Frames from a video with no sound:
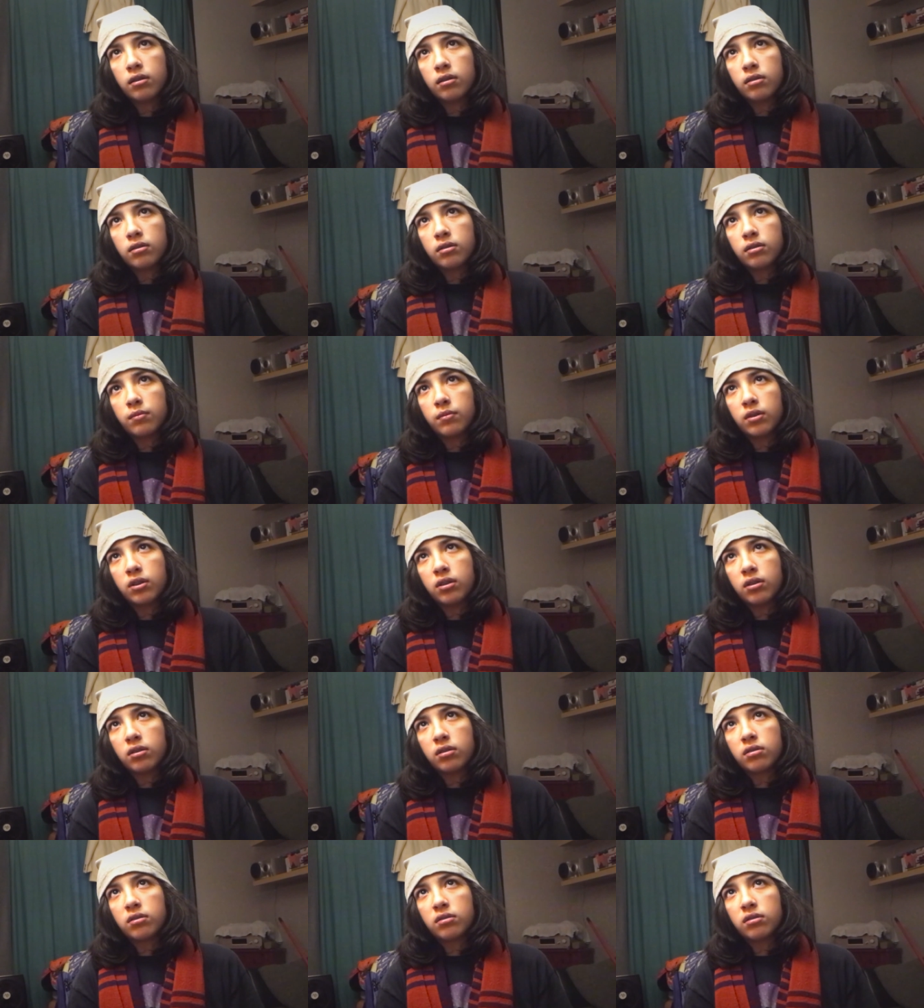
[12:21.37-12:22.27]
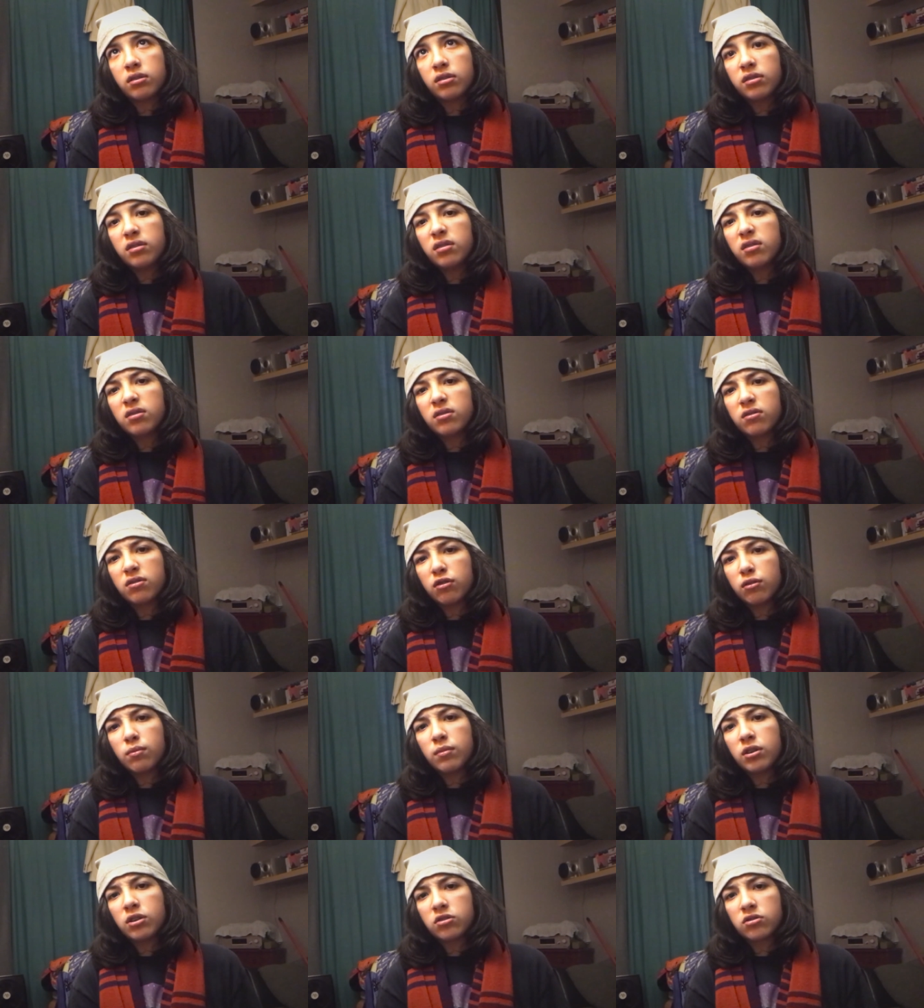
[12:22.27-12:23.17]
I mean, he doesn't do
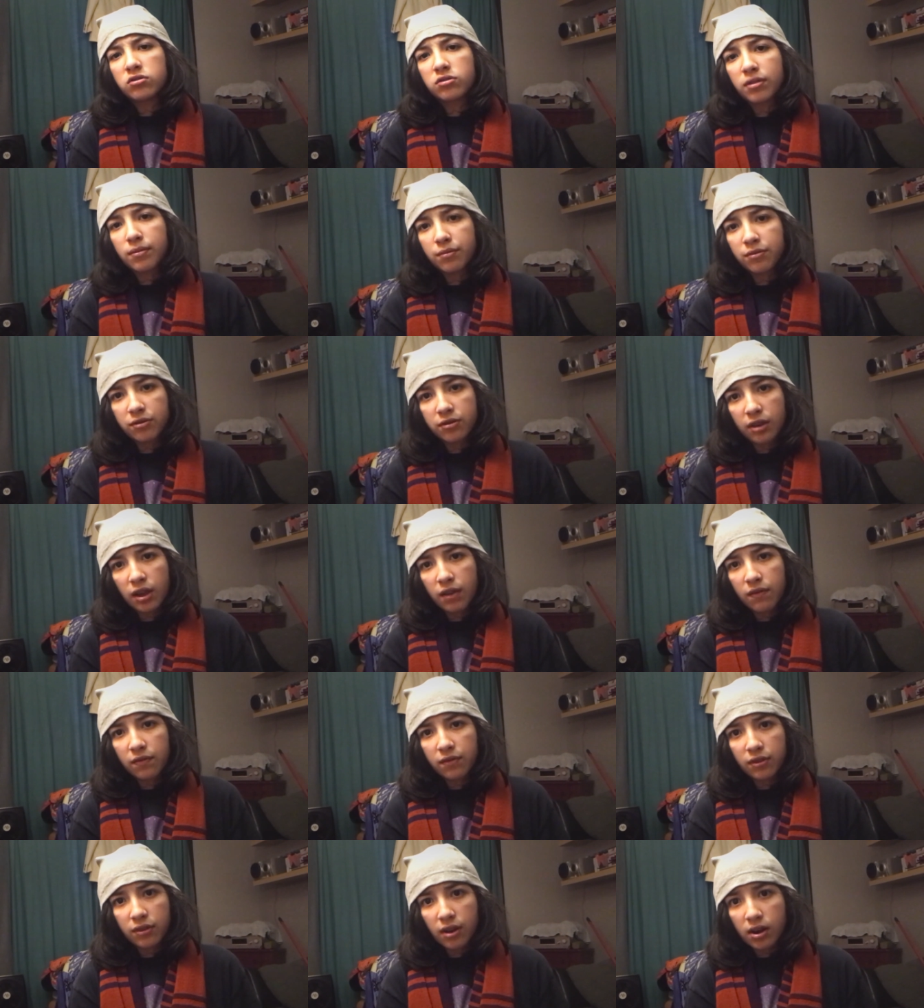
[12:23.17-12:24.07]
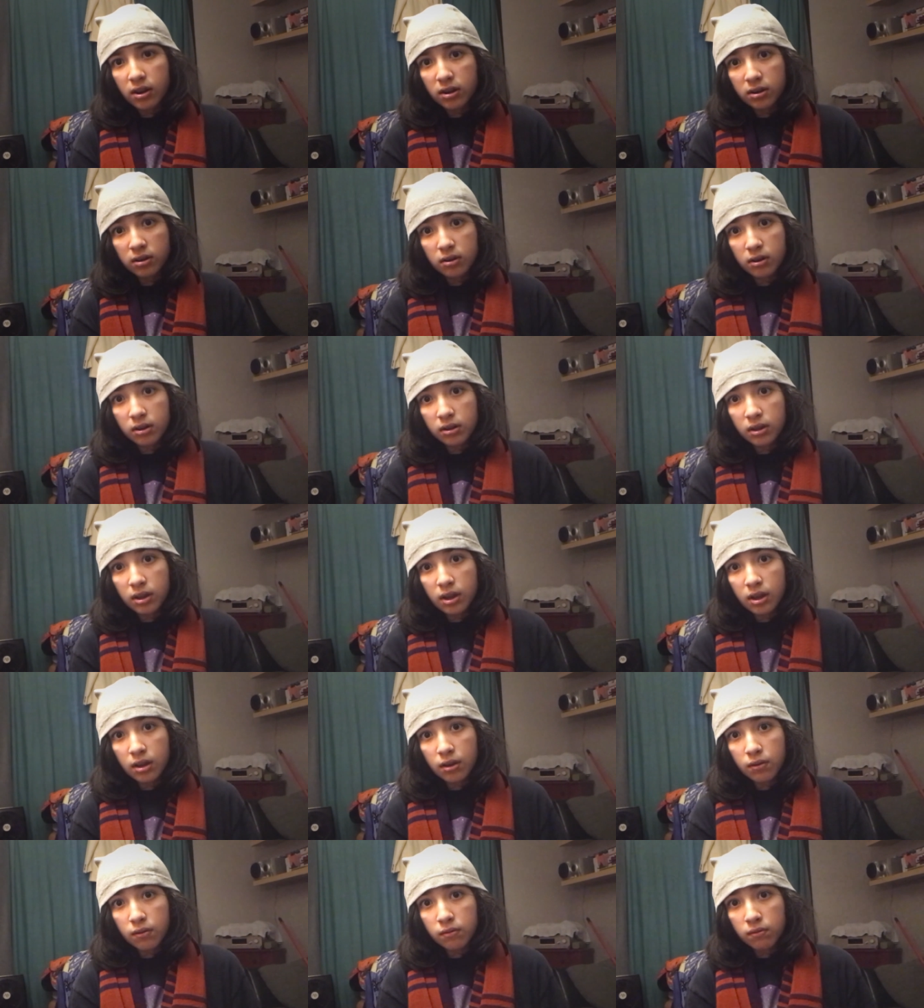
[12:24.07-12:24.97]
much except save the Doctor at the
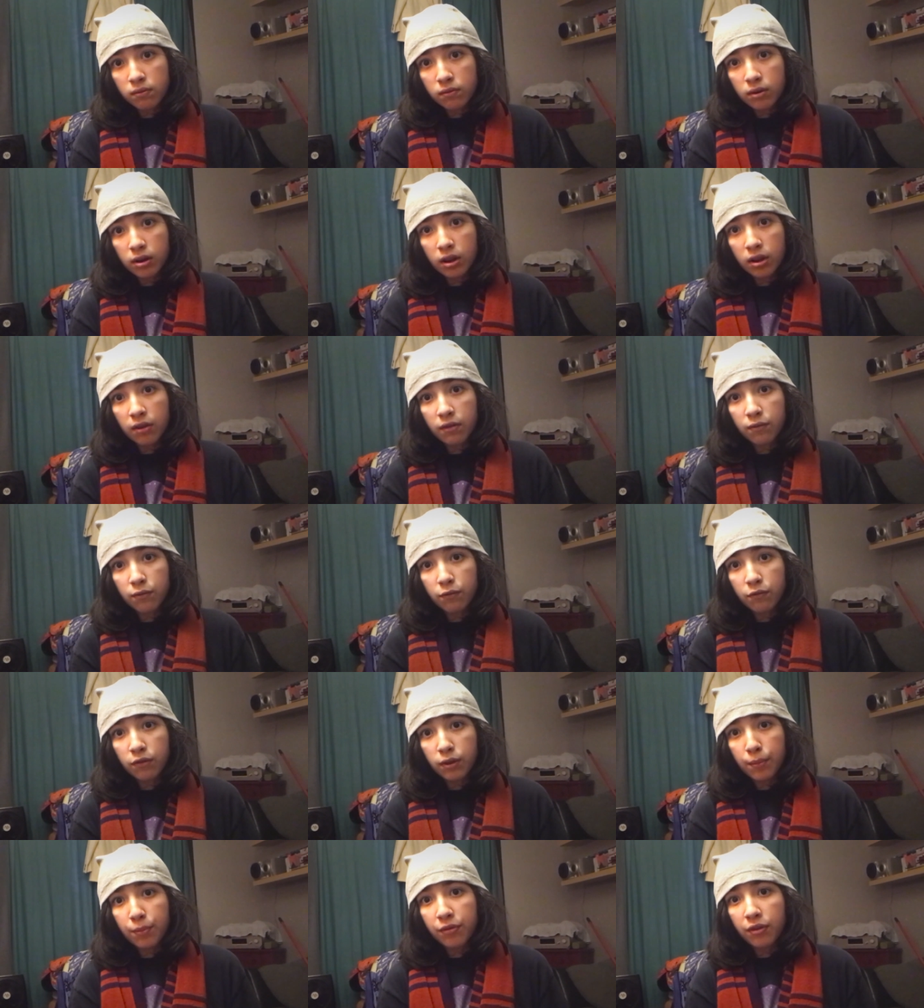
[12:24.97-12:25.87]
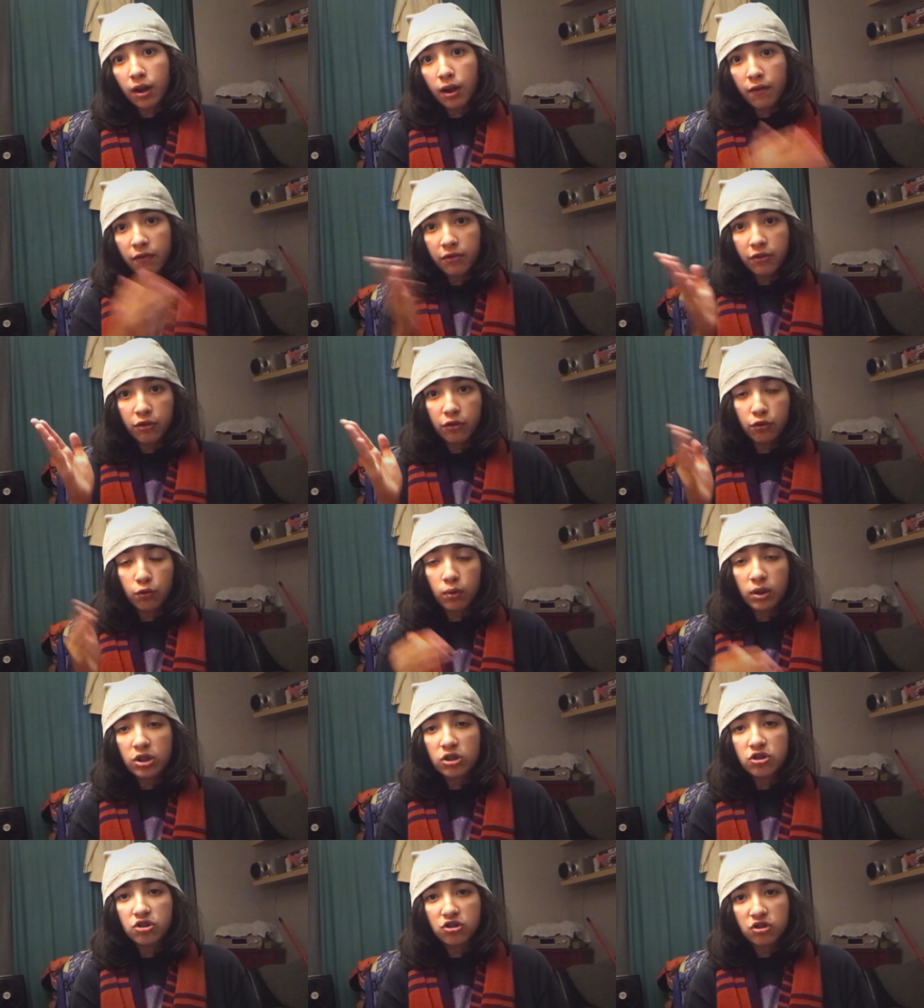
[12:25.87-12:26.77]
end, where he flips off the
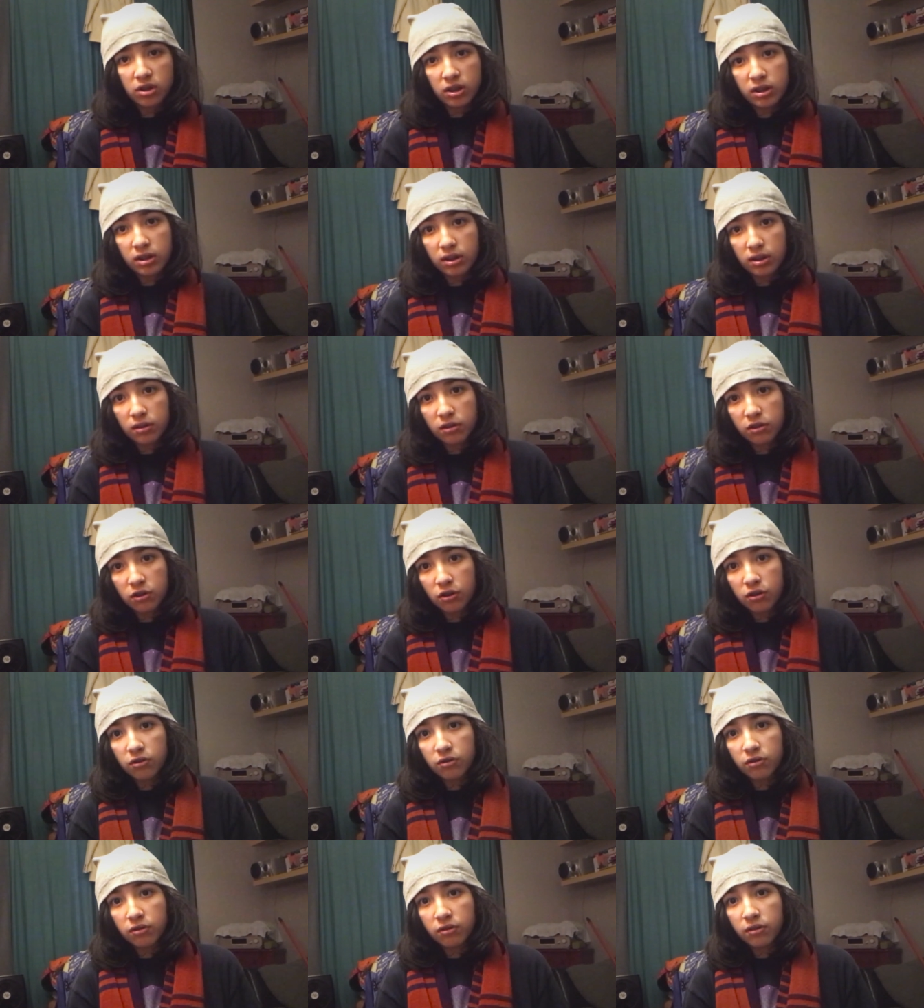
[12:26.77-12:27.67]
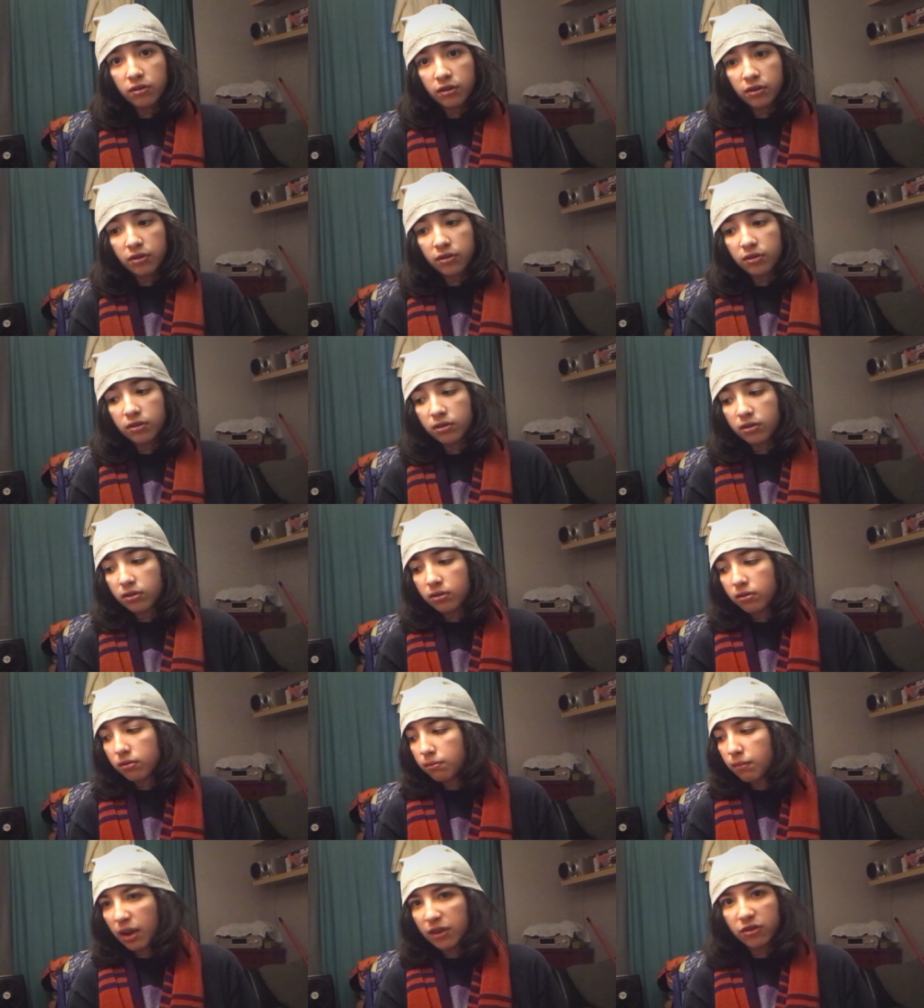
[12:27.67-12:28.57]
switch and turns the
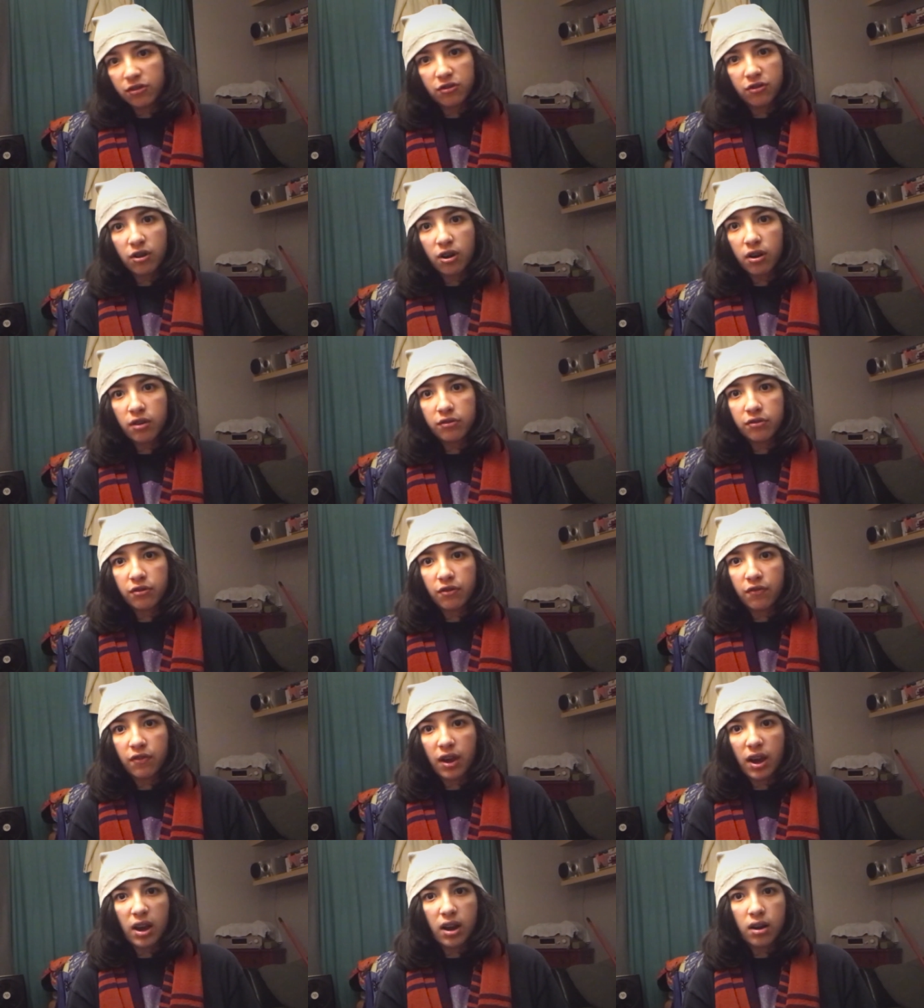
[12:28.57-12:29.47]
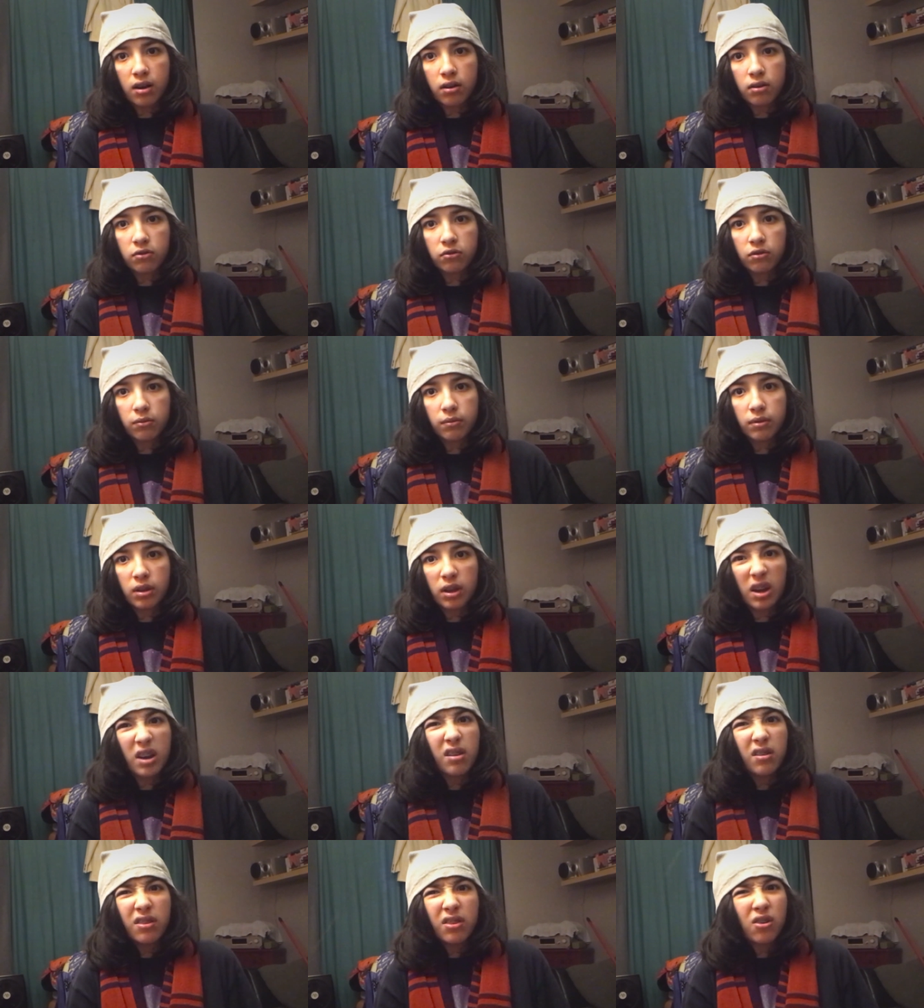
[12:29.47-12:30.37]
Master's TARDIS to fire or something. I
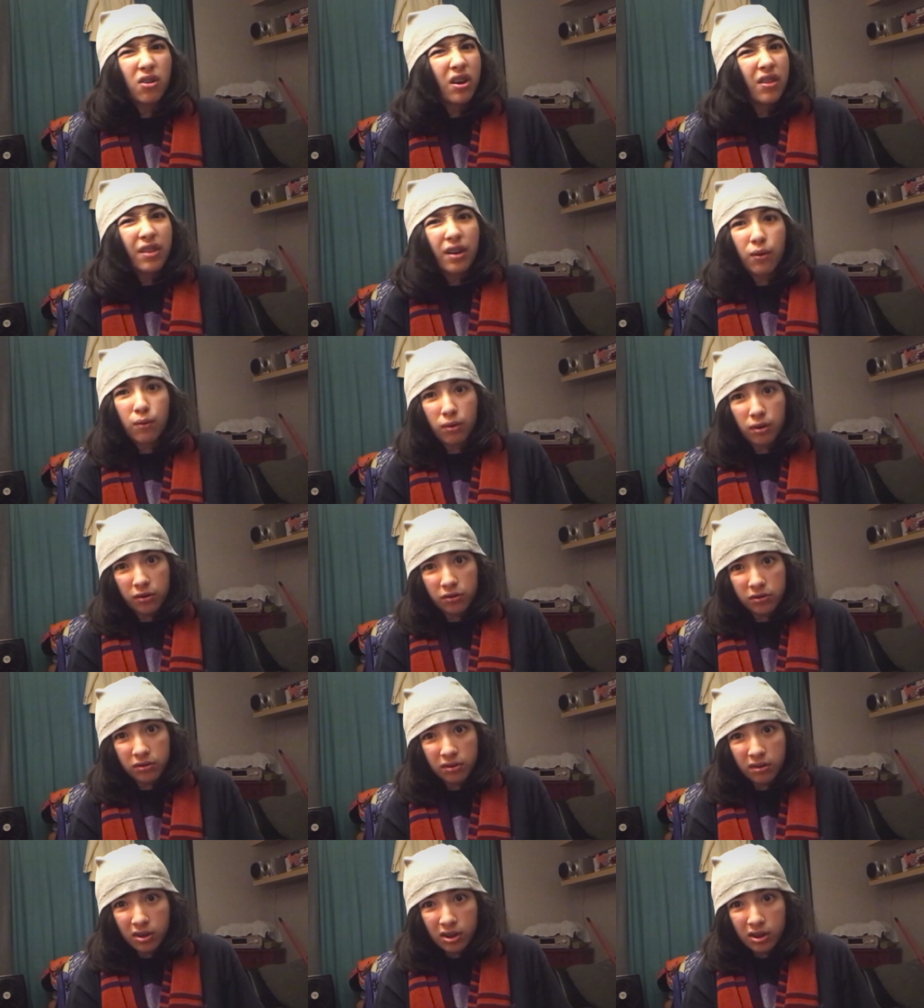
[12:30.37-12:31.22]
don't know how that works.